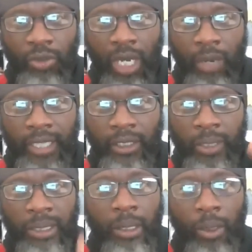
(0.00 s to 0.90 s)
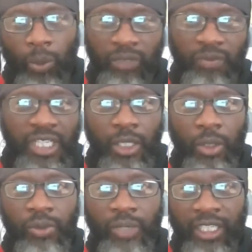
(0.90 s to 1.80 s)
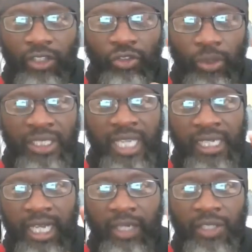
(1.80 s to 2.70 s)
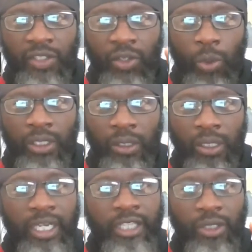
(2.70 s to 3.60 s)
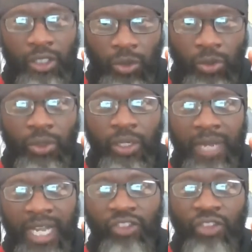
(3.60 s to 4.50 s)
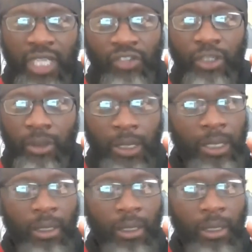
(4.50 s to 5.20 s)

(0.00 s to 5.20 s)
You know how I do it with the videos right there to show exactly how this is going to look, and you can use your imagination.